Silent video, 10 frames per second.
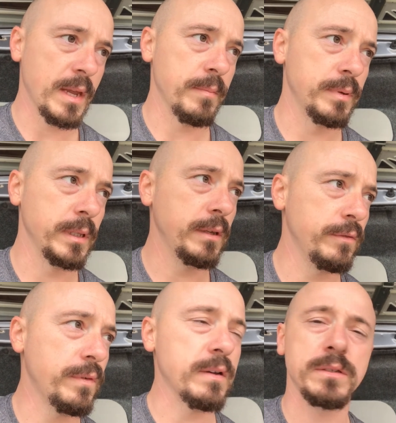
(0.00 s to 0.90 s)
I
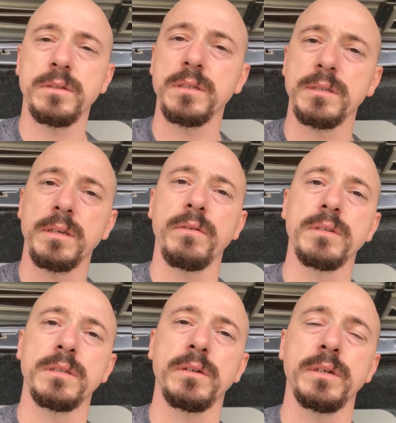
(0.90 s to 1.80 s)
believe 5 Series and 7
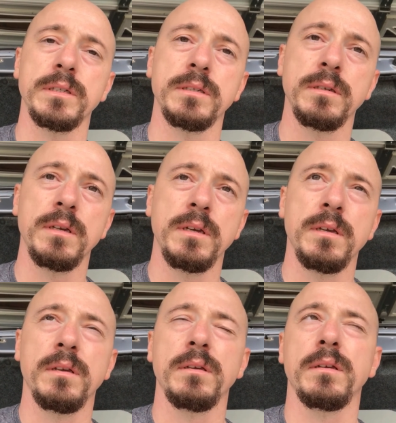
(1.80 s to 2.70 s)
Series
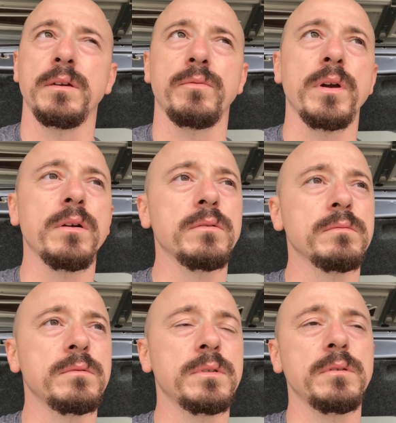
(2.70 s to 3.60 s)

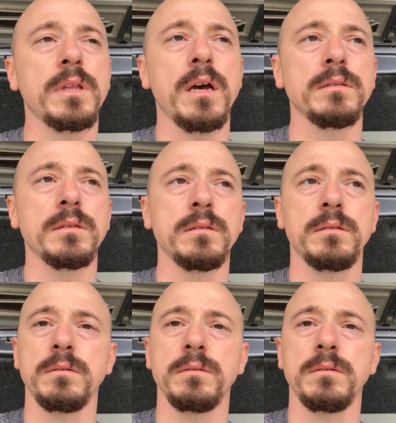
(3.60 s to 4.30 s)
around 2000